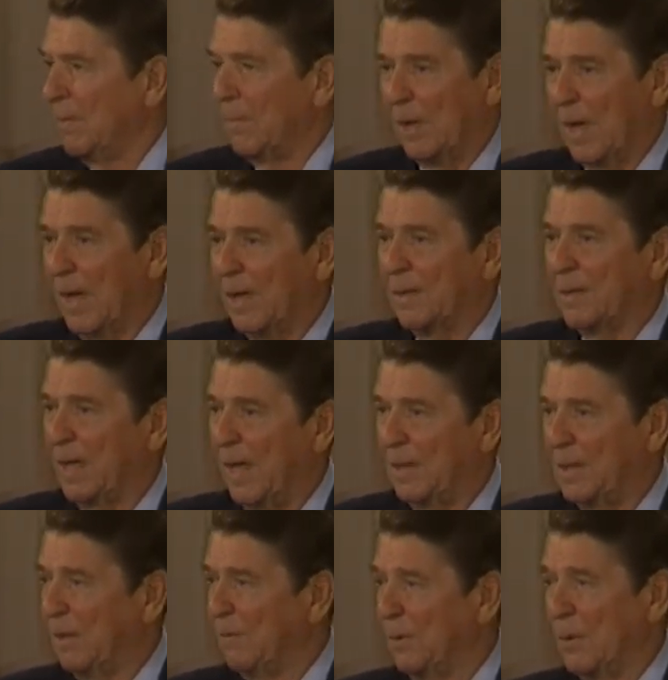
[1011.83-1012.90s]
But I
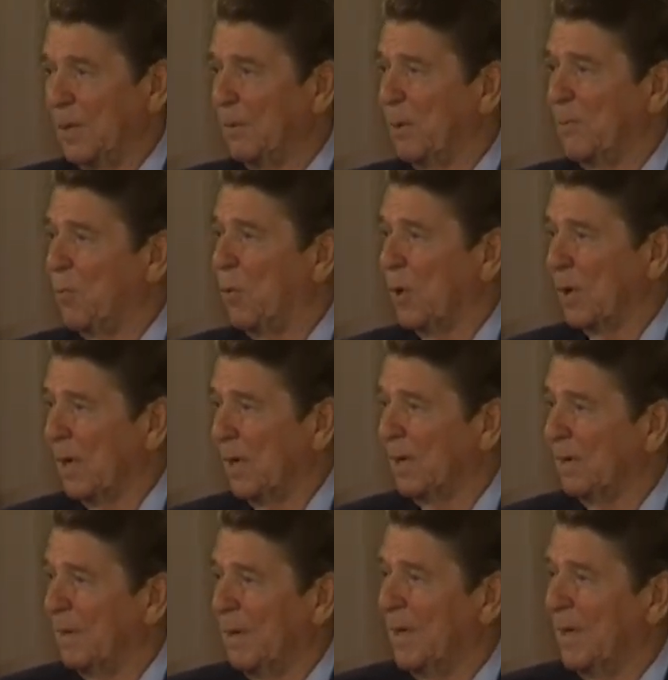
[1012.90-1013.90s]
can't give you any report on